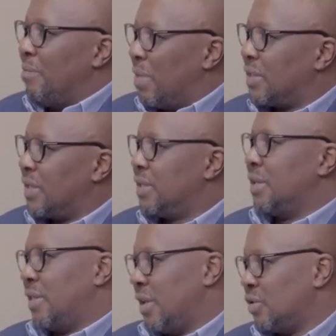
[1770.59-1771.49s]
but
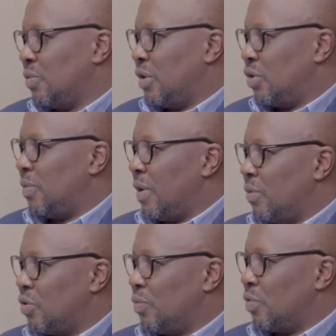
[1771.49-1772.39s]
certain things we need to be
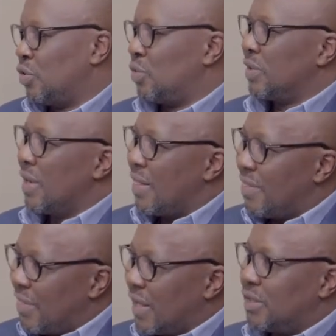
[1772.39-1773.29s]
able to produce.
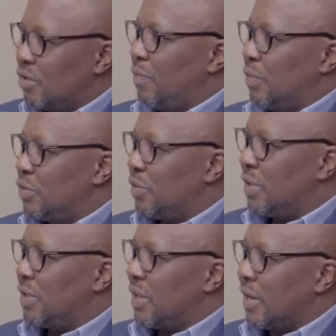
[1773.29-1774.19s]
That's an
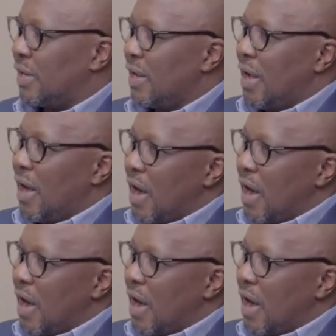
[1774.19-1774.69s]
opportunity Great that point.